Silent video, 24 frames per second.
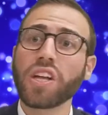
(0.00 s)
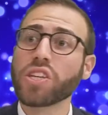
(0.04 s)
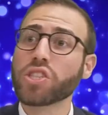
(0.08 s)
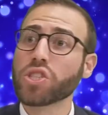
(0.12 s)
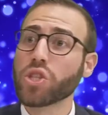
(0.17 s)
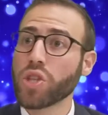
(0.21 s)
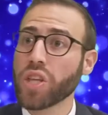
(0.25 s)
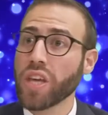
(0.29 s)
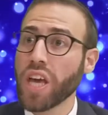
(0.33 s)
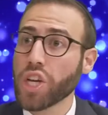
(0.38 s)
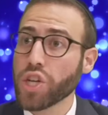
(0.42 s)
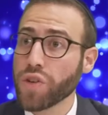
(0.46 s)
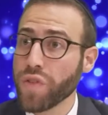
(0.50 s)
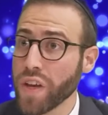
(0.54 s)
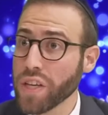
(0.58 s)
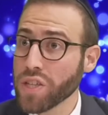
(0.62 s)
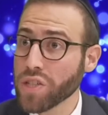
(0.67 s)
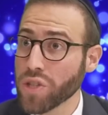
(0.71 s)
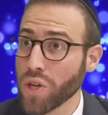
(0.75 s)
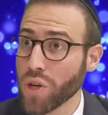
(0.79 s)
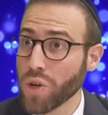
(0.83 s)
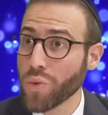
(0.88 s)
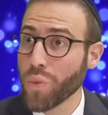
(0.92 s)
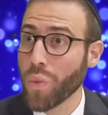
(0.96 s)
So the Yashveh
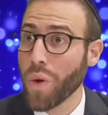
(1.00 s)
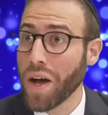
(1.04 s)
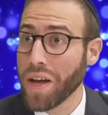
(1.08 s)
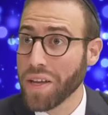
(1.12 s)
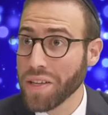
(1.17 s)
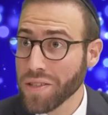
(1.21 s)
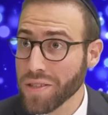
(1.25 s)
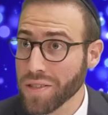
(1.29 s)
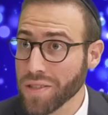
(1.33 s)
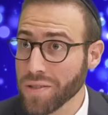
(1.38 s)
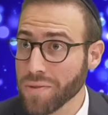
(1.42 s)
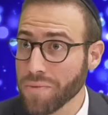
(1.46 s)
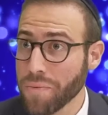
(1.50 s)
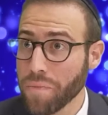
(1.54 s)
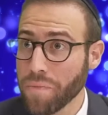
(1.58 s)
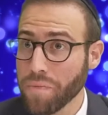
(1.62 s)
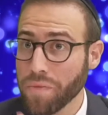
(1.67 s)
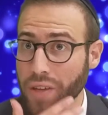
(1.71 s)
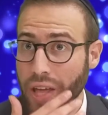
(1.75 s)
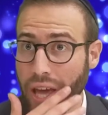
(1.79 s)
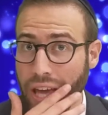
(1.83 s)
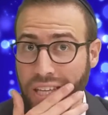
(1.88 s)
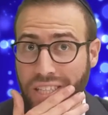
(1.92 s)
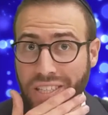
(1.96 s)
stone was
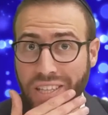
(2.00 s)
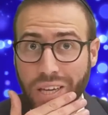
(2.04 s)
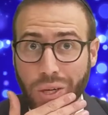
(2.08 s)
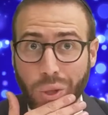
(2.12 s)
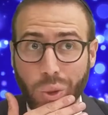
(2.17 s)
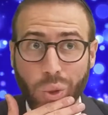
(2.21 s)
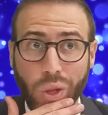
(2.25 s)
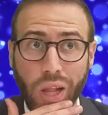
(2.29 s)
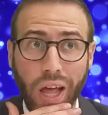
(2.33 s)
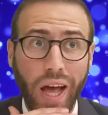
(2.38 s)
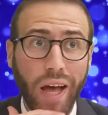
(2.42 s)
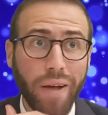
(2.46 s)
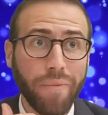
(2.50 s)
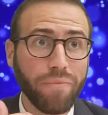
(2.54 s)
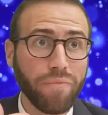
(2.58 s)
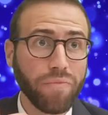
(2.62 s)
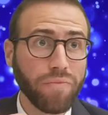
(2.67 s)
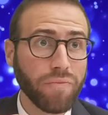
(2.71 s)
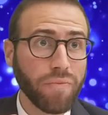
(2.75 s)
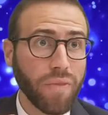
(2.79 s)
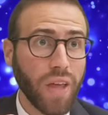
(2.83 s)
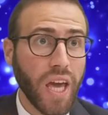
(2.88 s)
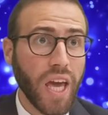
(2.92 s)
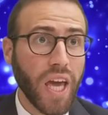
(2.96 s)
a
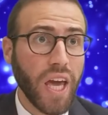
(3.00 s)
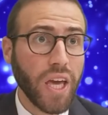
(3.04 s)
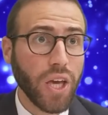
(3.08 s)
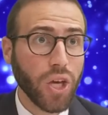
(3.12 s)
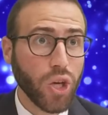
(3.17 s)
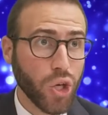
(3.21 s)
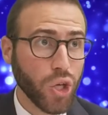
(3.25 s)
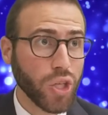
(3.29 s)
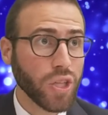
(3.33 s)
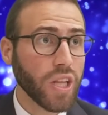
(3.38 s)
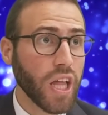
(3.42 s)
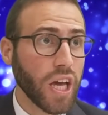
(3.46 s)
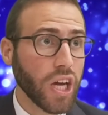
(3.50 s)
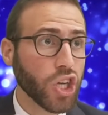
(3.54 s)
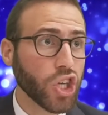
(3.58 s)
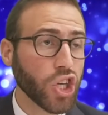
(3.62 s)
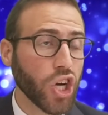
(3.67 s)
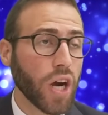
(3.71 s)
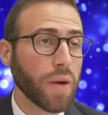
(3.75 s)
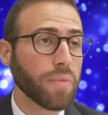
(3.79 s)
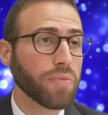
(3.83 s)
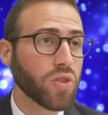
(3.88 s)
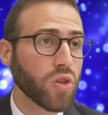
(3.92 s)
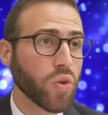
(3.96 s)
segula, a good luck
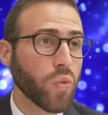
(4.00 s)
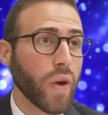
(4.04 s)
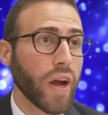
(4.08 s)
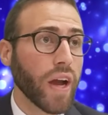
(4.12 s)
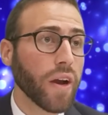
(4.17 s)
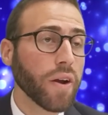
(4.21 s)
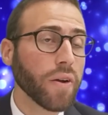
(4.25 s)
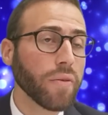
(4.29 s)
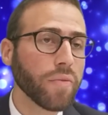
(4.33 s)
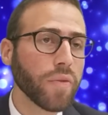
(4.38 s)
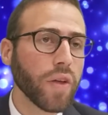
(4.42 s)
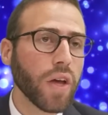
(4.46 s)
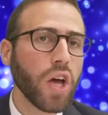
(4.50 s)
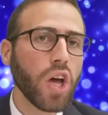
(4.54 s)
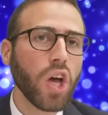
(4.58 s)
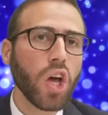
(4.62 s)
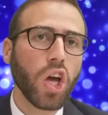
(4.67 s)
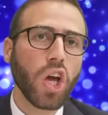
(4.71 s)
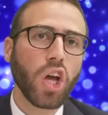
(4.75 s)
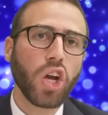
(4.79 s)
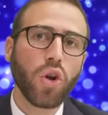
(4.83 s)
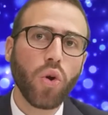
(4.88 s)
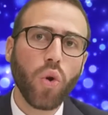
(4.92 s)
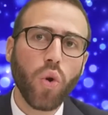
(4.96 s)
charm to wear,
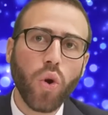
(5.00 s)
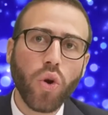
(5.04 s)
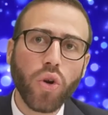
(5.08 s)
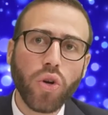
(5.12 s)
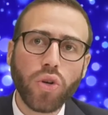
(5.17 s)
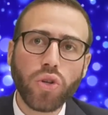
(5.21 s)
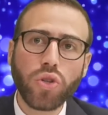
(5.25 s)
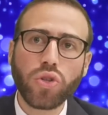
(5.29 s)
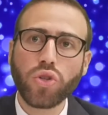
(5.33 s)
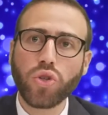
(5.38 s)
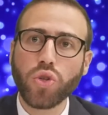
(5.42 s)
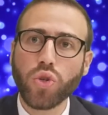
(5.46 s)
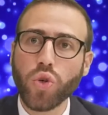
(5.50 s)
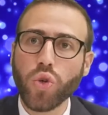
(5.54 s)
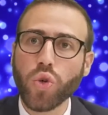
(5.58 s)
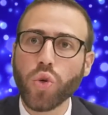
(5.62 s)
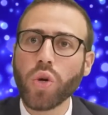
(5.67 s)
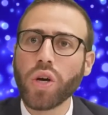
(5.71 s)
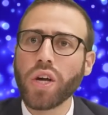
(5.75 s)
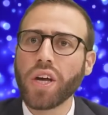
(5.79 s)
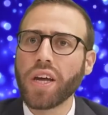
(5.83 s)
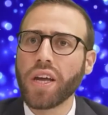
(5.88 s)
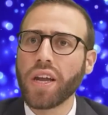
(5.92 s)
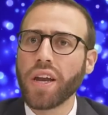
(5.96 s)
in order
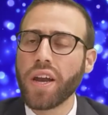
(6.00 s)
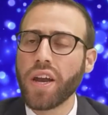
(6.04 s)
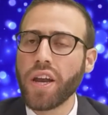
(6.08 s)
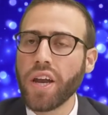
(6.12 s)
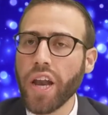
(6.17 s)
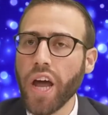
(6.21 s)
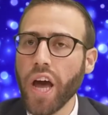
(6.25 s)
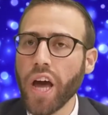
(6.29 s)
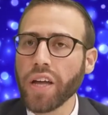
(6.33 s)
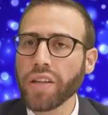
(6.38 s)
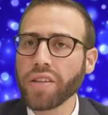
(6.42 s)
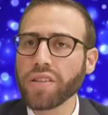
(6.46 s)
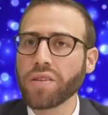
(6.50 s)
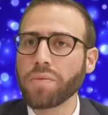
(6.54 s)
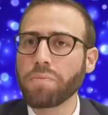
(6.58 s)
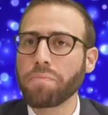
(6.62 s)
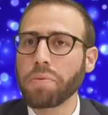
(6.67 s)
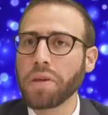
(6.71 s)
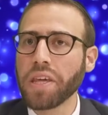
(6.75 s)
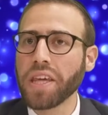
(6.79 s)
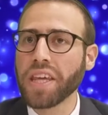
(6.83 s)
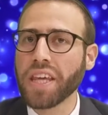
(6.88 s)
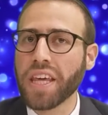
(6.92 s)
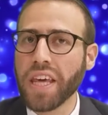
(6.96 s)
to not
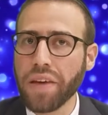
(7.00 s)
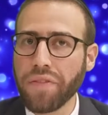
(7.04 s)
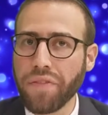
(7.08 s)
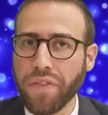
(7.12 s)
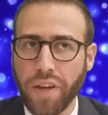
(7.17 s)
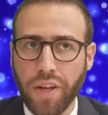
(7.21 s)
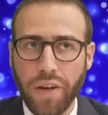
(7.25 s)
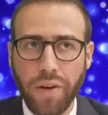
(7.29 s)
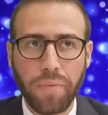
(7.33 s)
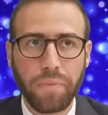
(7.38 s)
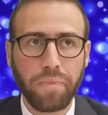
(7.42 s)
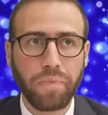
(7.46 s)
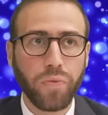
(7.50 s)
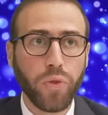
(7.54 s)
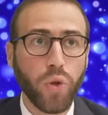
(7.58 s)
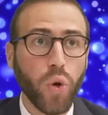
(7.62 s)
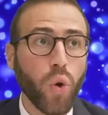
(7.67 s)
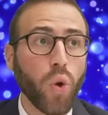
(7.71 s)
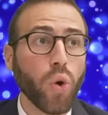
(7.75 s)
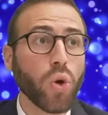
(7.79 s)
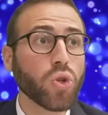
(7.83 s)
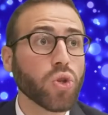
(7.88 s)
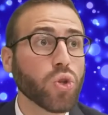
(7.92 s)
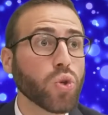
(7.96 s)
be given
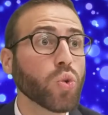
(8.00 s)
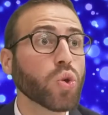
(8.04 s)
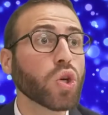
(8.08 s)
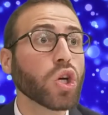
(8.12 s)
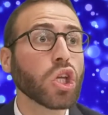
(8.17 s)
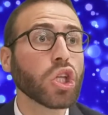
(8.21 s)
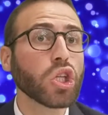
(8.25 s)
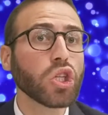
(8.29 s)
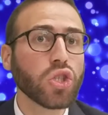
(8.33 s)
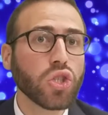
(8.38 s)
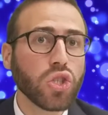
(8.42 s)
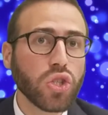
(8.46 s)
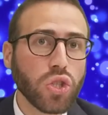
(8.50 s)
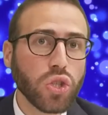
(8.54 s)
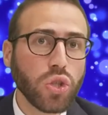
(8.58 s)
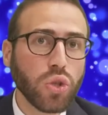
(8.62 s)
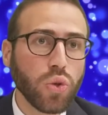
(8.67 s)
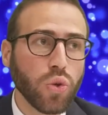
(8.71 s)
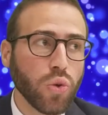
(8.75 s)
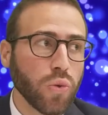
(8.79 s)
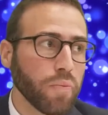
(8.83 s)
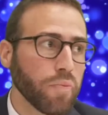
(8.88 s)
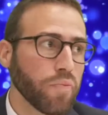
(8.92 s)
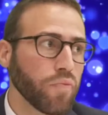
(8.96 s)
or to
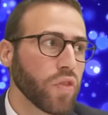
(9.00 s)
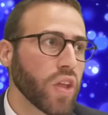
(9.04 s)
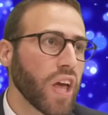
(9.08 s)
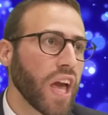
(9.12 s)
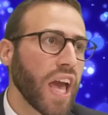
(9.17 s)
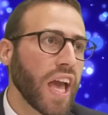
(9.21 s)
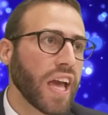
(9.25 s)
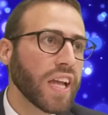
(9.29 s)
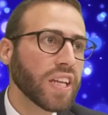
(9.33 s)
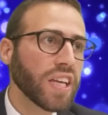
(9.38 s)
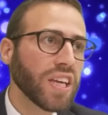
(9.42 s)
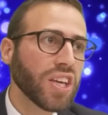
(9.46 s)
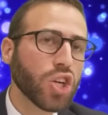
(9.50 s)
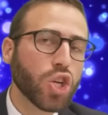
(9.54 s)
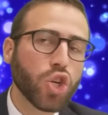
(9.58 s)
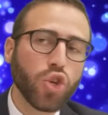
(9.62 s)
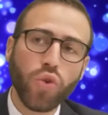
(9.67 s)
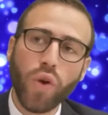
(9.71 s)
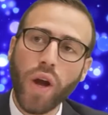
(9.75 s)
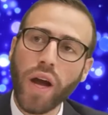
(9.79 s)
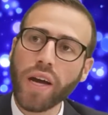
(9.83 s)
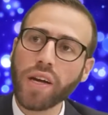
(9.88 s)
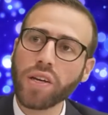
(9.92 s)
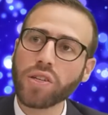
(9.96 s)
consume any
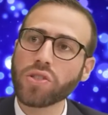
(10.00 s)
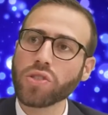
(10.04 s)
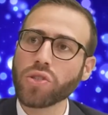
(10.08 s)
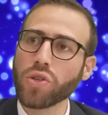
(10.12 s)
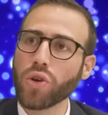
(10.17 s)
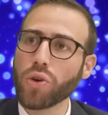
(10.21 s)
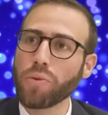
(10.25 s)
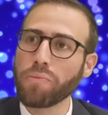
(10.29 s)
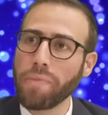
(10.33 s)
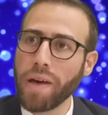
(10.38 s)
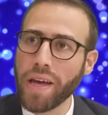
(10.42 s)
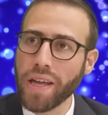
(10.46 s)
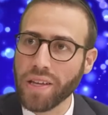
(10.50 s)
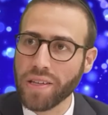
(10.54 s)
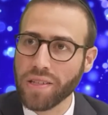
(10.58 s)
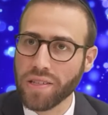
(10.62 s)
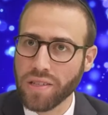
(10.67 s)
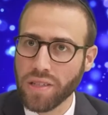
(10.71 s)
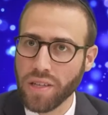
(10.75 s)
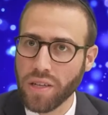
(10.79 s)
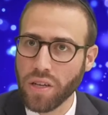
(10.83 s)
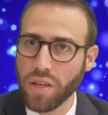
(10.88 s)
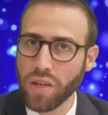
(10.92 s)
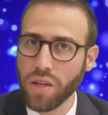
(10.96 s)
drugs or
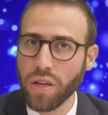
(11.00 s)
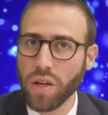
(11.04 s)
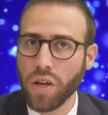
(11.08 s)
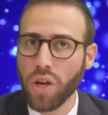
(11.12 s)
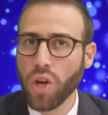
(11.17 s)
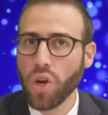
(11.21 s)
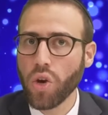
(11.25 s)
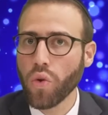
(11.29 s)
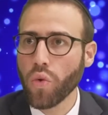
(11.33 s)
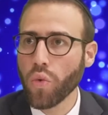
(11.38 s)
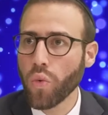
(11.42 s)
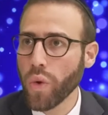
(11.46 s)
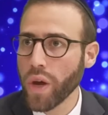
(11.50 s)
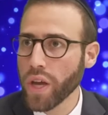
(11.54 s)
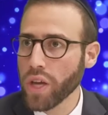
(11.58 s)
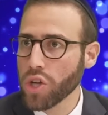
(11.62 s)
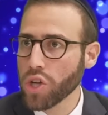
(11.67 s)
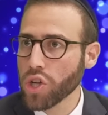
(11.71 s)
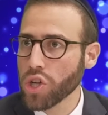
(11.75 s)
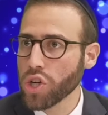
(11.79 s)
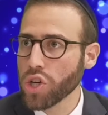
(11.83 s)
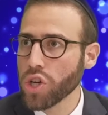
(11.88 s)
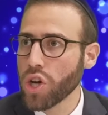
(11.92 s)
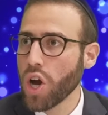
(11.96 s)
medicine
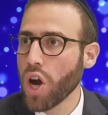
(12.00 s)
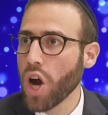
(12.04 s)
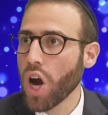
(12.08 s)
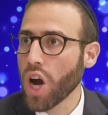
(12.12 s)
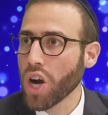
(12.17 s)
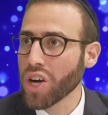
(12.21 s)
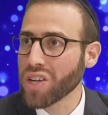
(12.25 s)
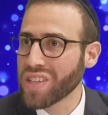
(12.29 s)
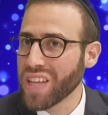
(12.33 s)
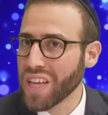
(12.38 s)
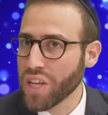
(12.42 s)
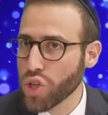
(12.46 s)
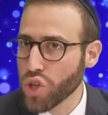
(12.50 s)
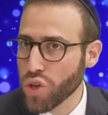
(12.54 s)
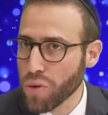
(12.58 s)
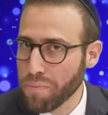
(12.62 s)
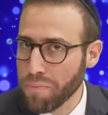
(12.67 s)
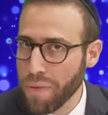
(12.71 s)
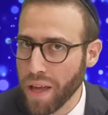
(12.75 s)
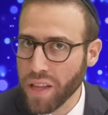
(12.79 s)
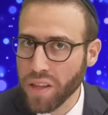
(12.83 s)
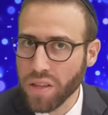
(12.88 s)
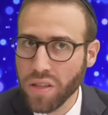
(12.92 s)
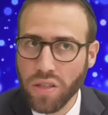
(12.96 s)
which are
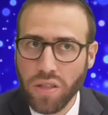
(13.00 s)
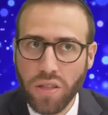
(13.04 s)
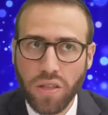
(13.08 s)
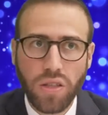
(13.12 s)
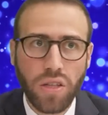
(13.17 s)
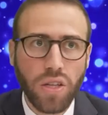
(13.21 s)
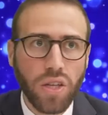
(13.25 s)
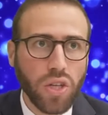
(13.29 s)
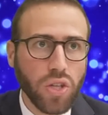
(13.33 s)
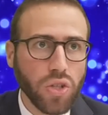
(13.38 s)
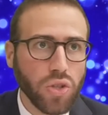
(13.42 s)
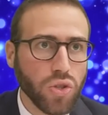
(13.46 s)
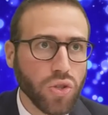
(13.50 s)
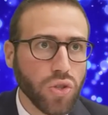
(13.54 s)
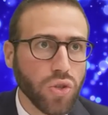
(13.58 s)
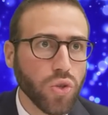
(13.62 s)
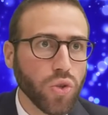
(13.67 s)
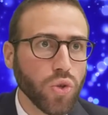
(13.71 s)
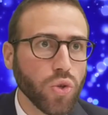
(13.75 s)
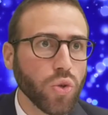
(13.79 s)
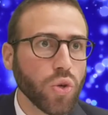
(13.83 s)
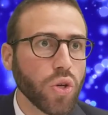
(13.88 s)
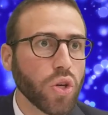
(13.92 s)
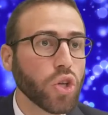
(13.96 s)
detrimental
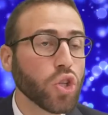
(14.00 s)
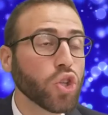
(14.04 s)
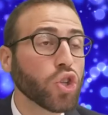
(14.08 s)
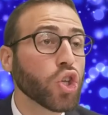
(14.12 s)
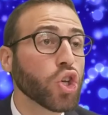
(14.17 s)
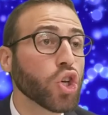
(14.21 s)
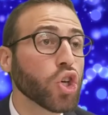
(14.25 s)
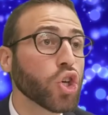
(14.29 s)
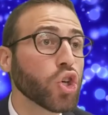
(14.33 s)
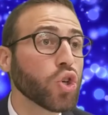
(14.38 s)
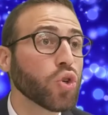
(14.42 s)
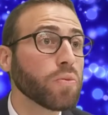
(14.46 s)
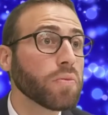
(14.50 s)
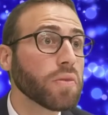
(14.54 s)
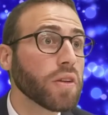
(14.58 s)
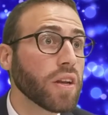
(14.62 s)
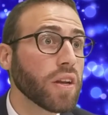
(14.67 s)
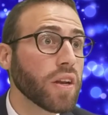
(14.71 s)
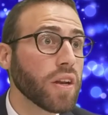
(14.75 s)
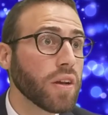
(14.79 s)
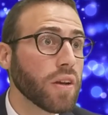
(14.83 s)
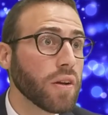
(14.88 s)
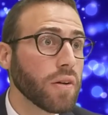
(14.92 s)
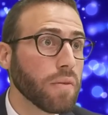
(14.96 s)
to the
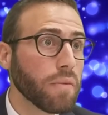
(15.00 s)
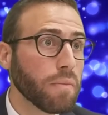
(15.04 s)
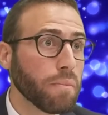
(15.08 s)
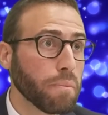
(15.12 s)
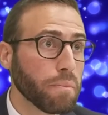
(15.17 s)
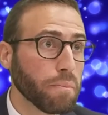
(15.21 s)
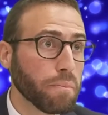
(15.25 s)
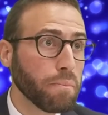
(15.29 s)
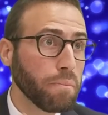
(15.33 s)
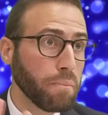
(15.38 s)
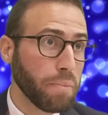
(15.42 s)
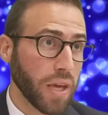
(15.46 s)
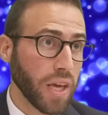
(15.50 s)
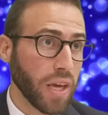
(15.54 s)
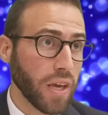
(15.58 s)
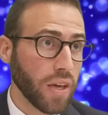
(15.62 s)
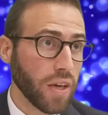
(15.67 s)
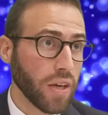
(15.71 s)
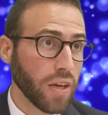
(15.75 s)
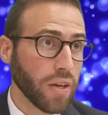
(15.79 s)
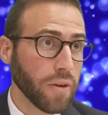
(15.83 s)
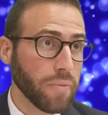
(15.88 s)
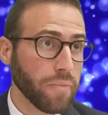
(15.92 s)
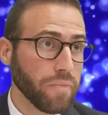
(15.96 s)
human
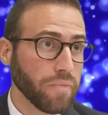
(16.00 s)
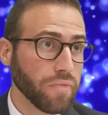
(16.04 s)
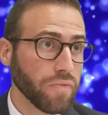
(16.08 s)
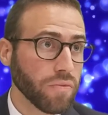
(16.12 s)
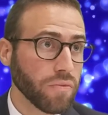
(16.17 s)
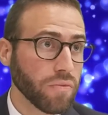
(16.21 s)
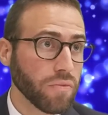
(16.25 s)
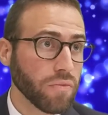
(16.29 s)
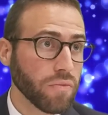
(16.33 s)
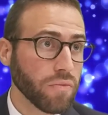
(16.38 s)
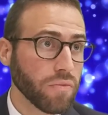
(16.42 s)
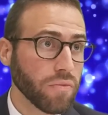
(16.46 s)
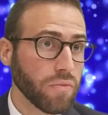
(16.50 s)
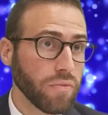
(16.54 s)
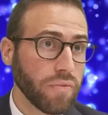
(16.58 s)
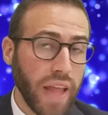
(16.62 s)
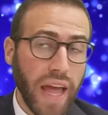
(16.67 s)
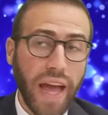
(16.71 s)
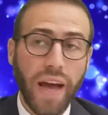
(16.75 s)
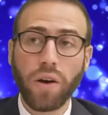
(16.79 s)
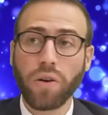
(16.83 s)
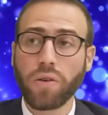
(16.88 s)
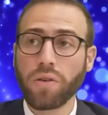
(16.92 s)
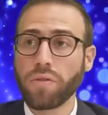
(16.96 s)
being.
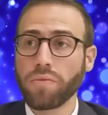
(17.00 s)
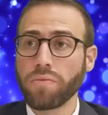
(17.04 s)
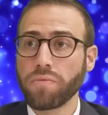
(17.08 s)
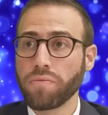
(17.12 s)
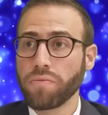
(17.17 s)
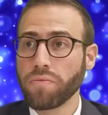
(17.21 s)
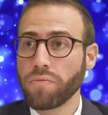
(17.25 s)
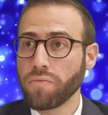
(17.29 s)
Now,